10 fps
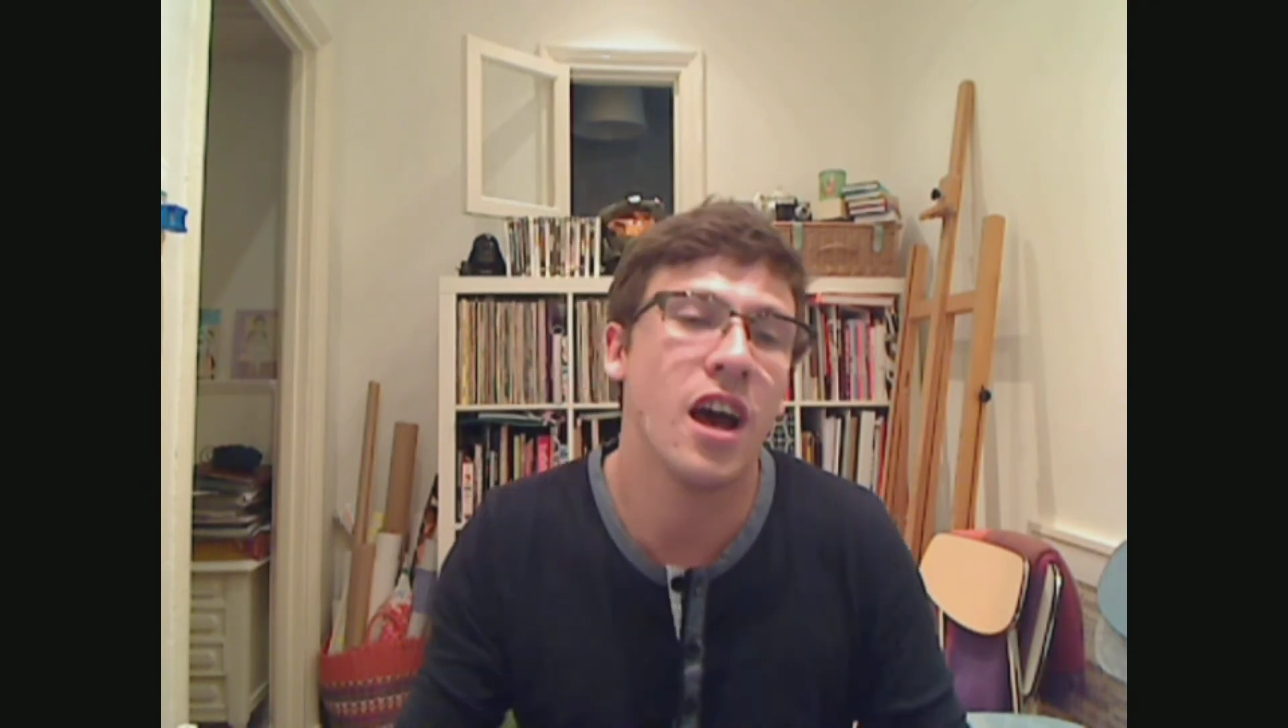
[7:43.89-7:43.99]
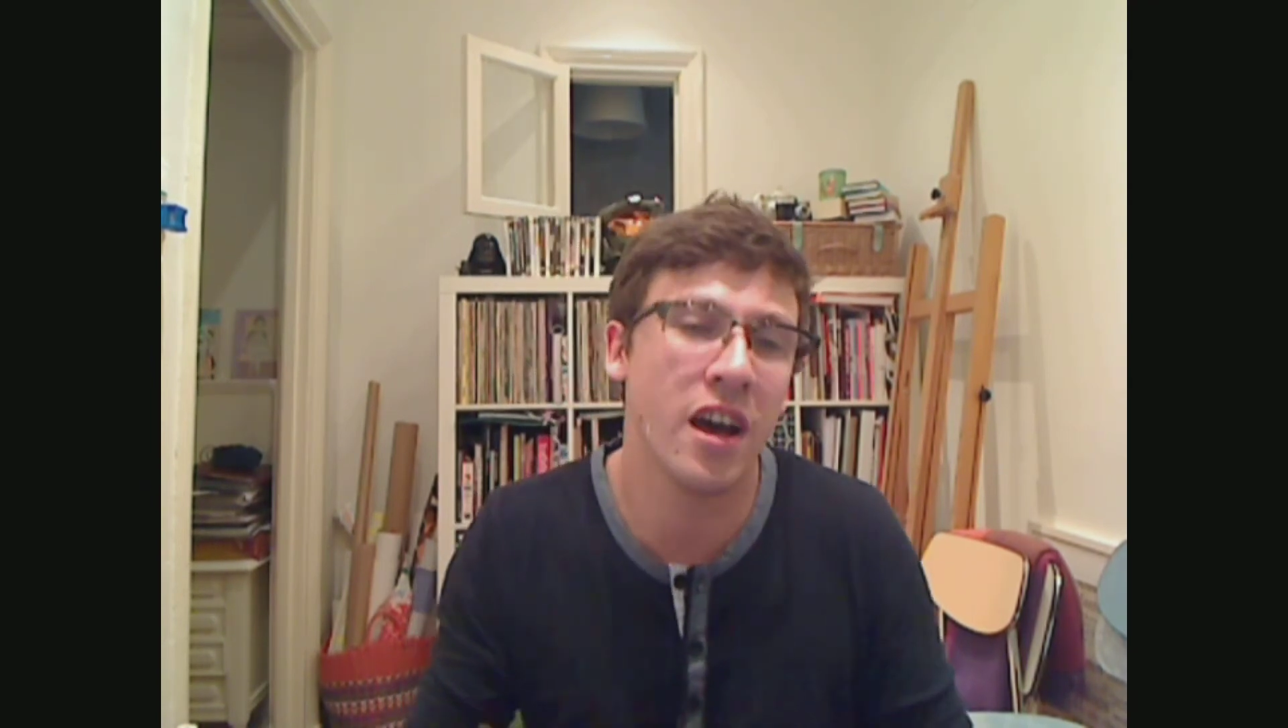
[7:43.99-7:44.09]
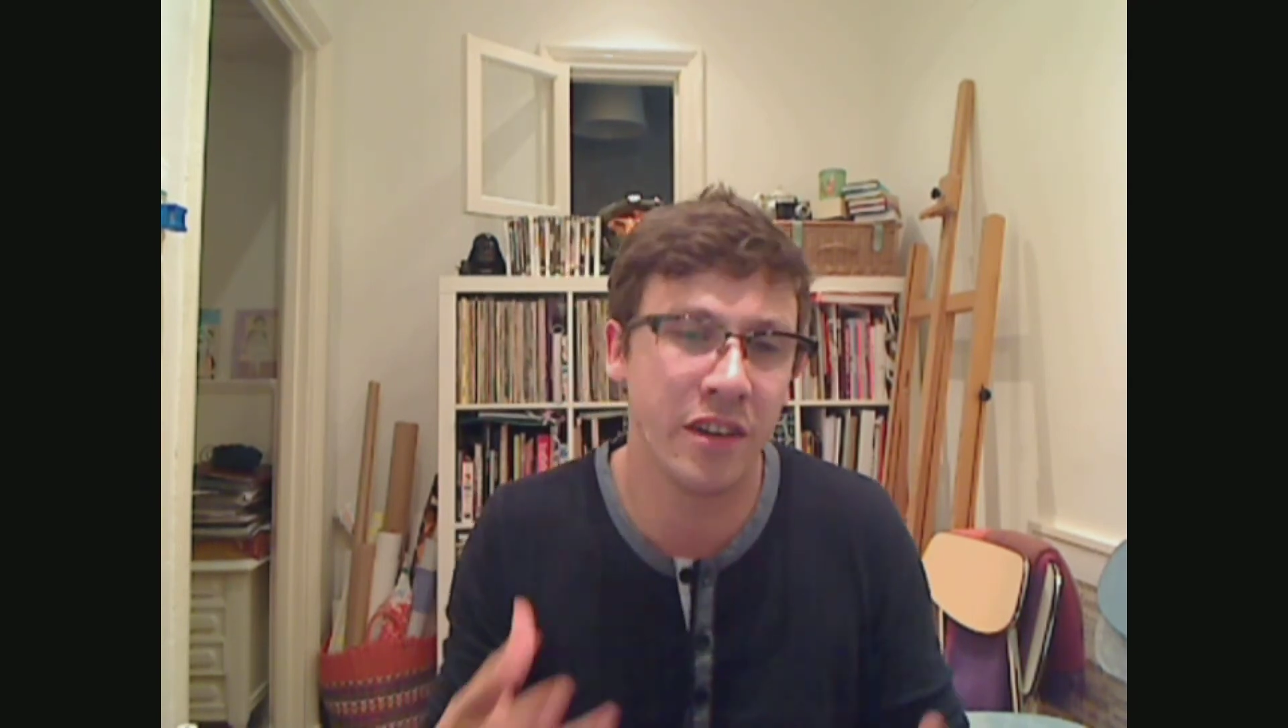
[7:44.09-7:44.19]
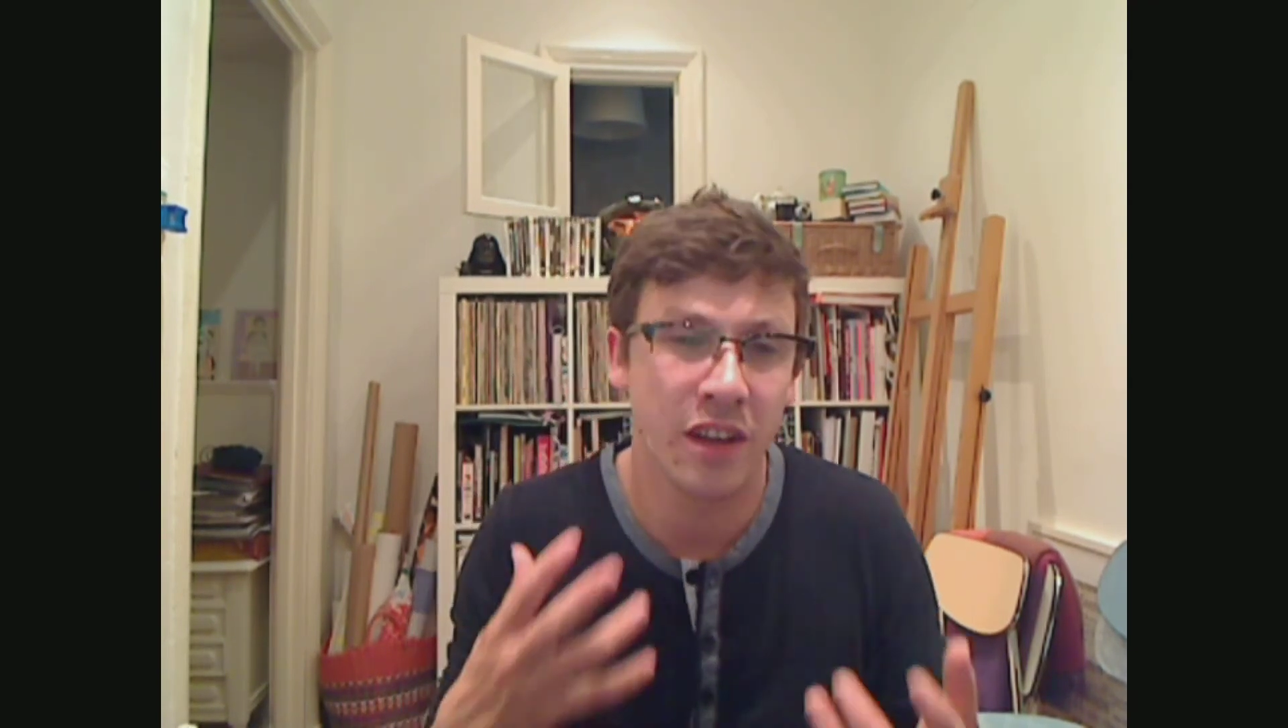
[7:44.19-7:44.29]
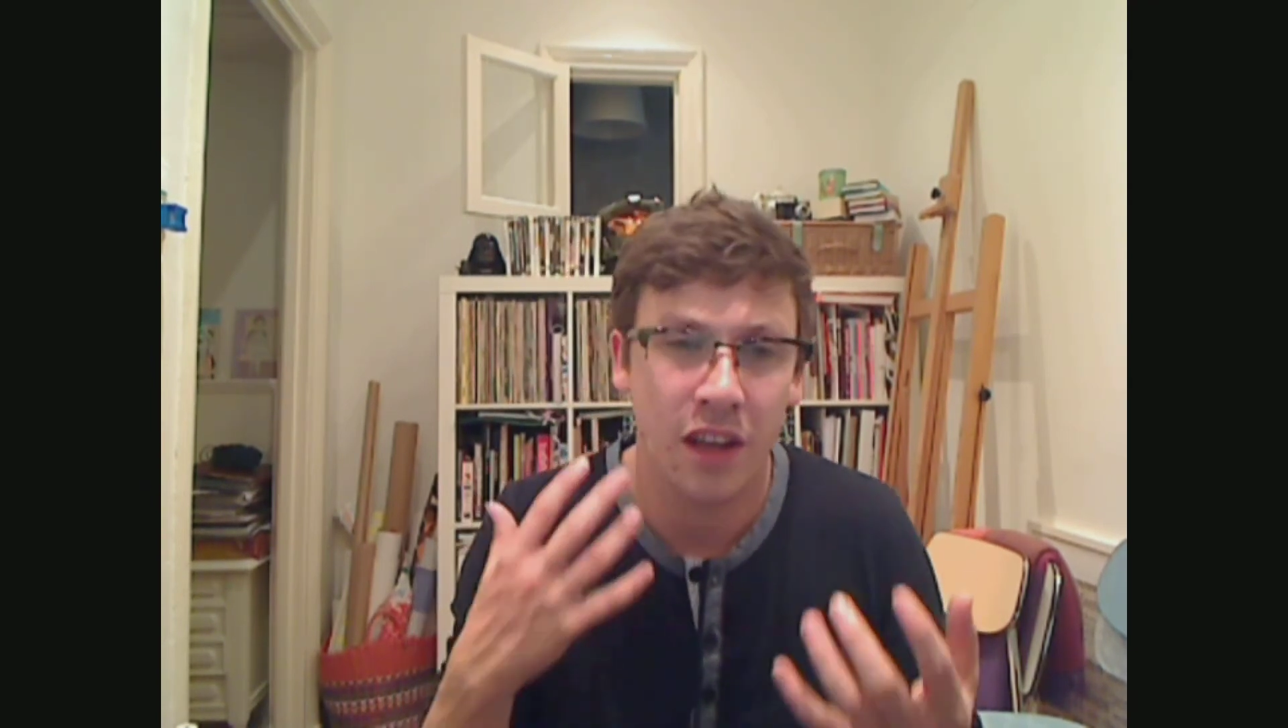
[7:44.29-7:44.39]

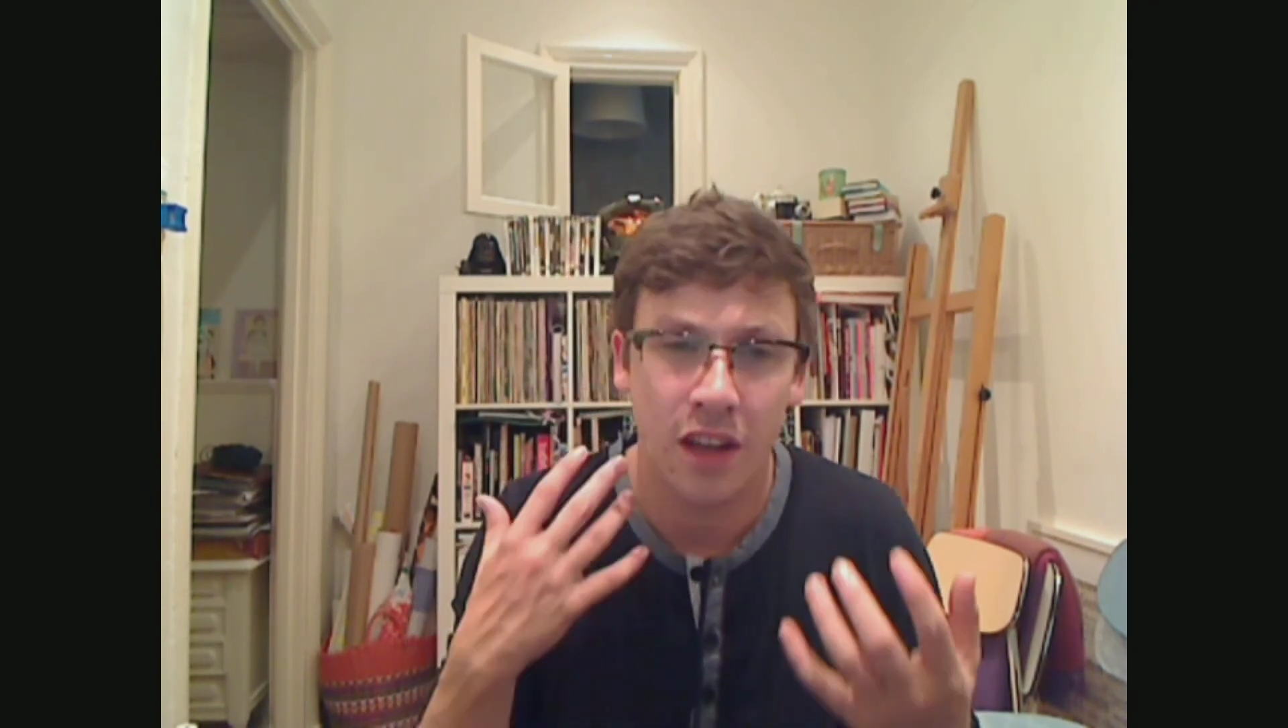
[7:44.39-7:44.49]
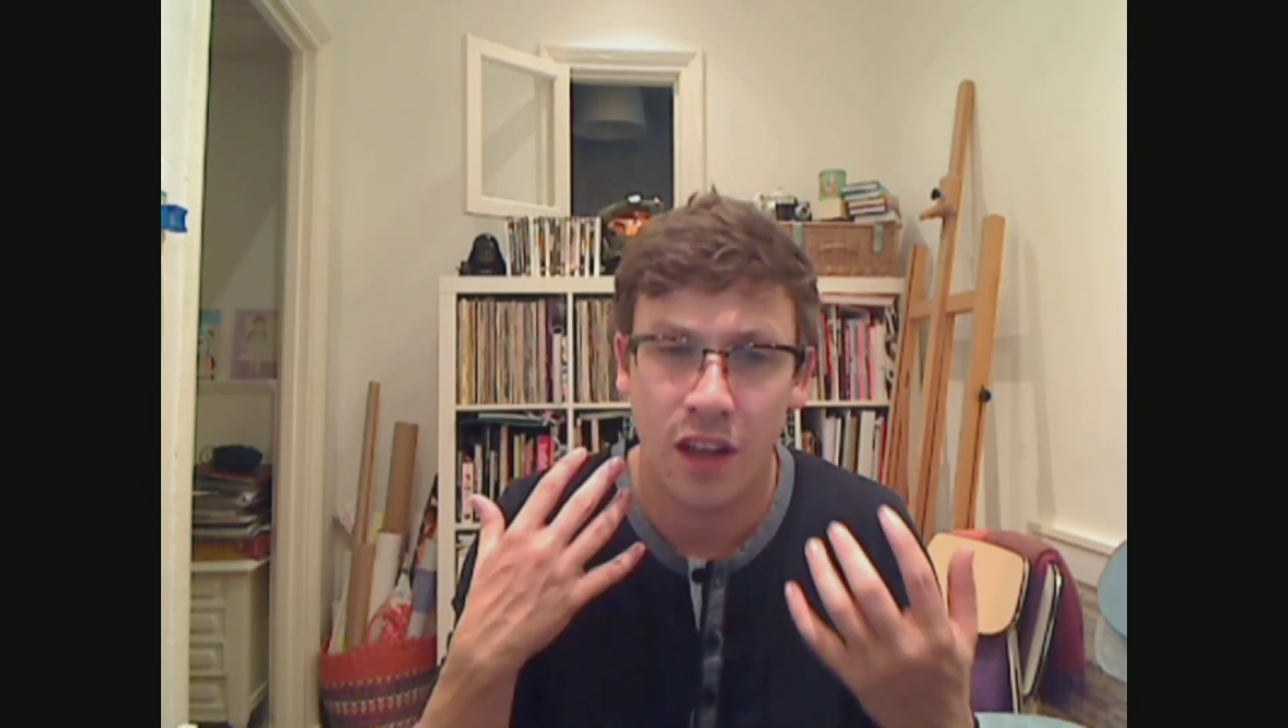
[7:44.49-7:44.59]
And